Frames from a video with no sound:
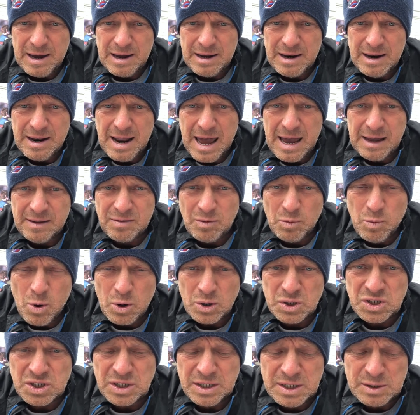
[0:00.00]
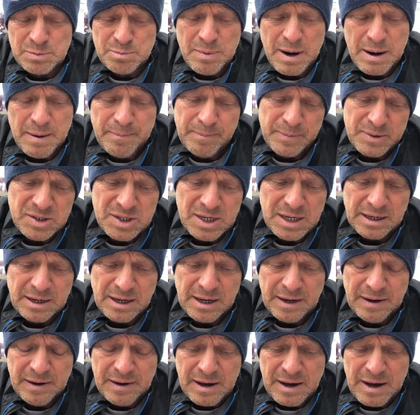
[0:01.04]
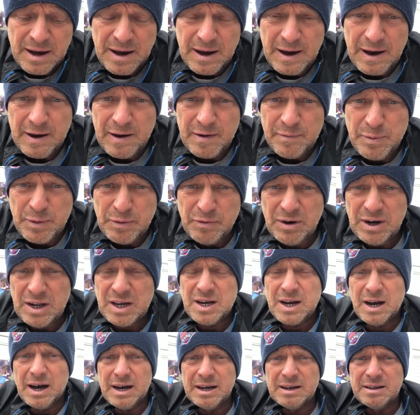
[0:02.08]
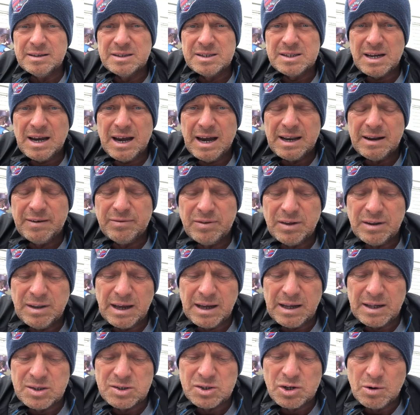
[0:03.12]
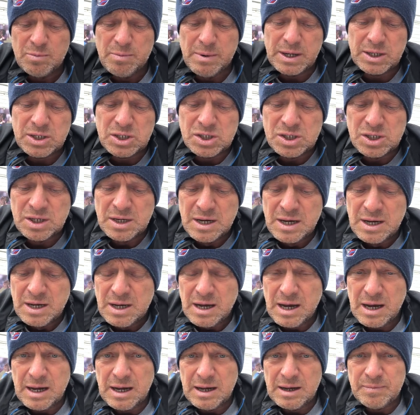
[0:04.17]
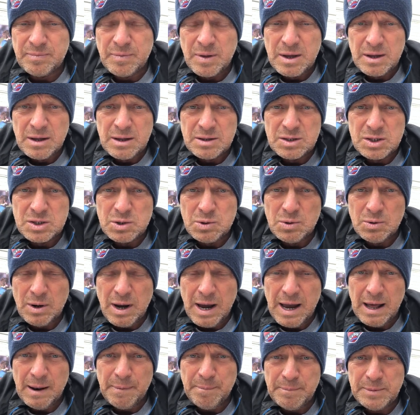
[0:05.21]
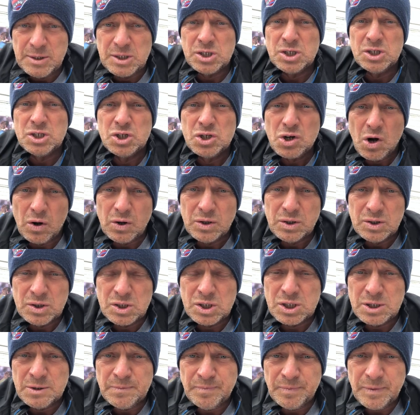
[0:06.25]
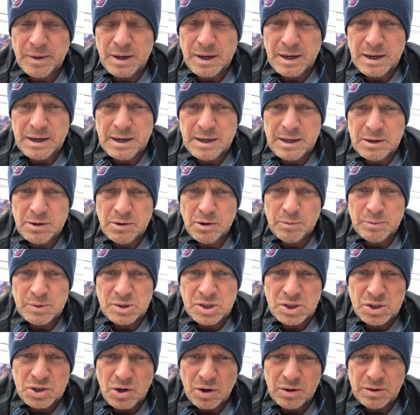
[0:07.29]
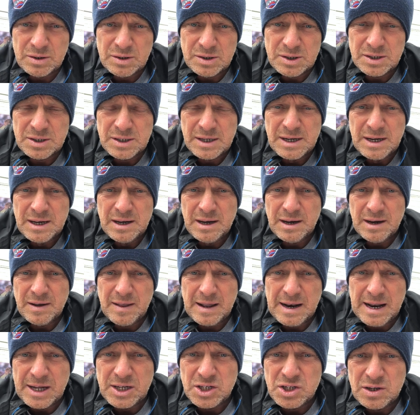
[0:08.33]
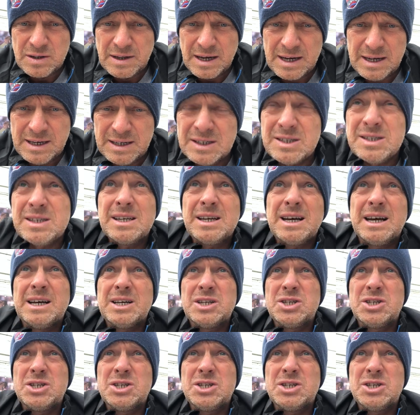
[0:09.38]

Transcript: Ned Watson and his mum Tina have been really kind and have donated so much to help Mrs. Johns. Mrs. Johns, the legend that is.